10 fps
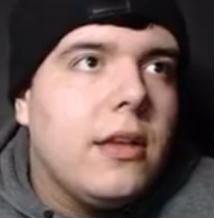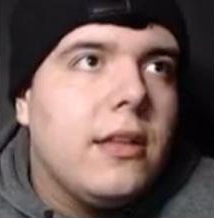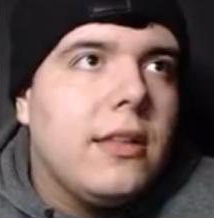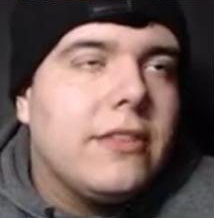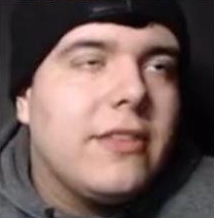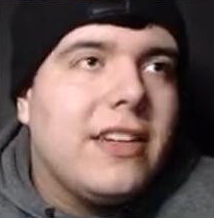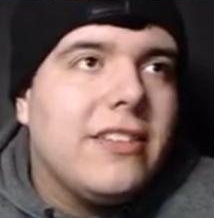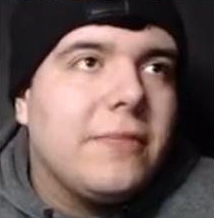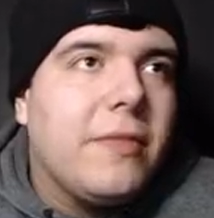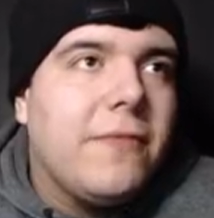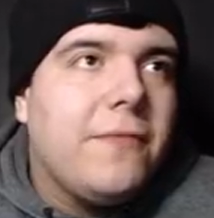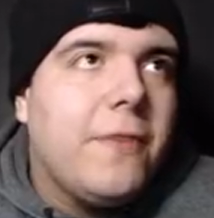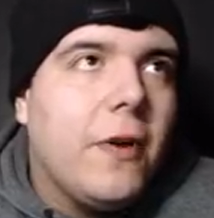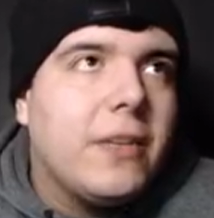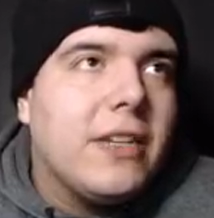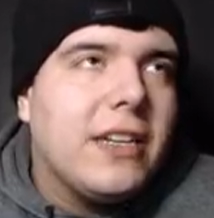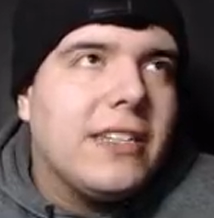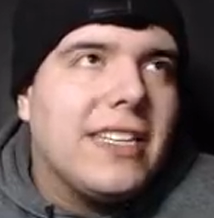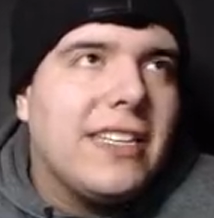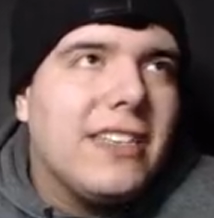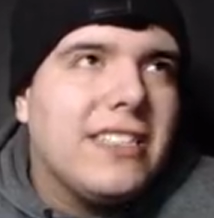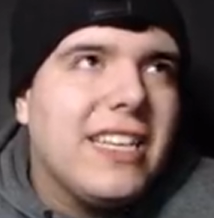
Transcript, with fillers: That's why you always put folk, or is it clutch